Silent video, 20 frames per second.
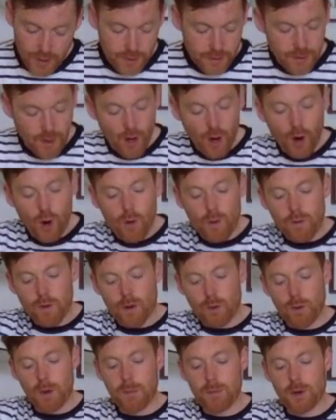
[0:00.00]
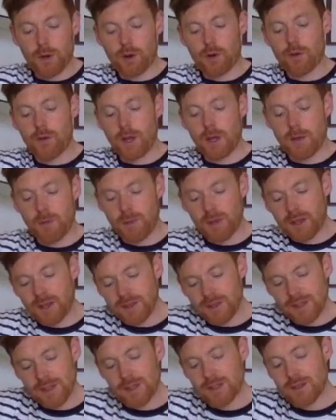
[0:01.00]
not to over whip your cream,
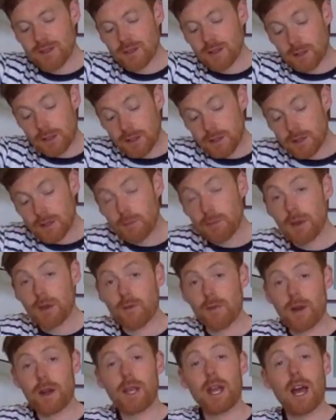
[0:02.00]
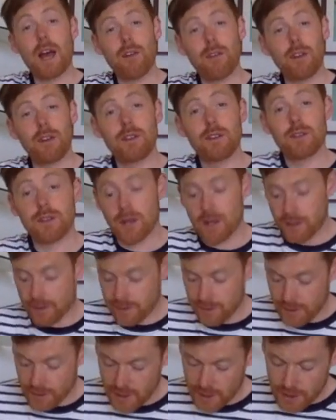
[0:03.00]
because this can be a very heavy
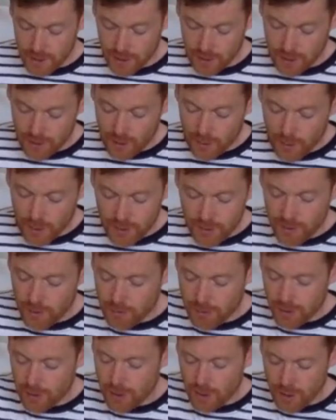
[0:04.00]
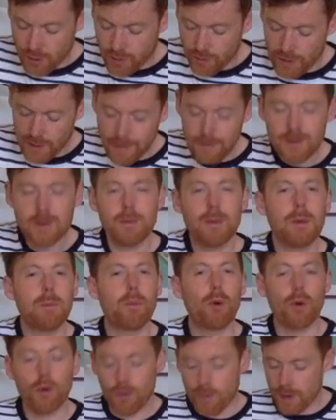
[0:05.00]
dessert. You don't want your cream to be
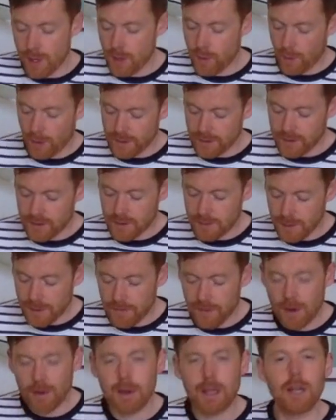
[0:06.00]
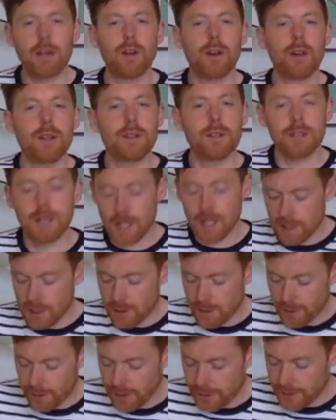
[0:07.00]
buttery. You want it to be very nice
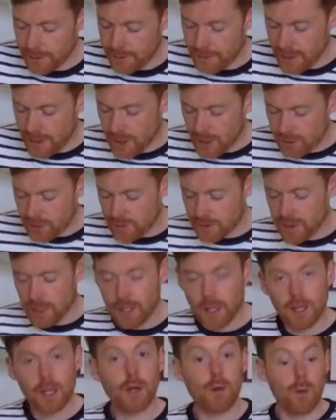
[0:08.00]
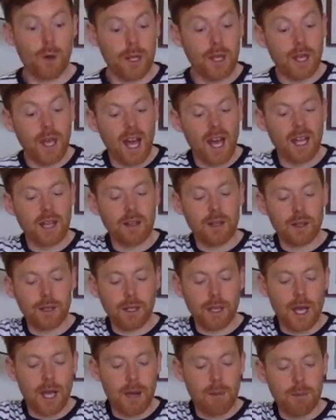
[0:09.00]
and light, just kind of like what you get in
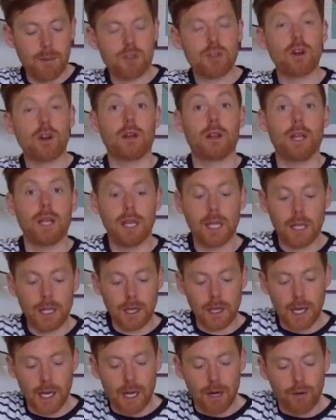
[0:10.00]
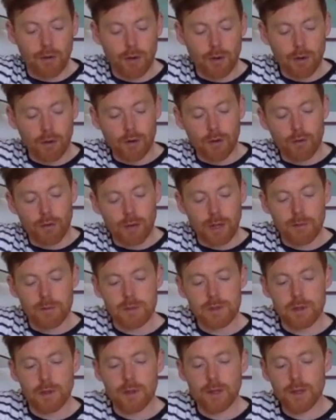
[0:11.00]
like a chocolate eclair or a cream
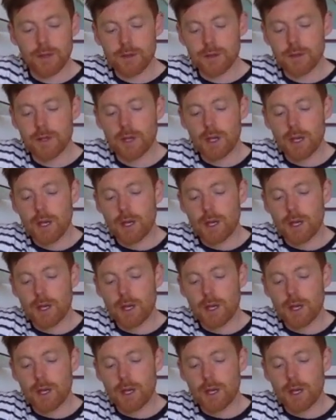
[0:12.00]
slice,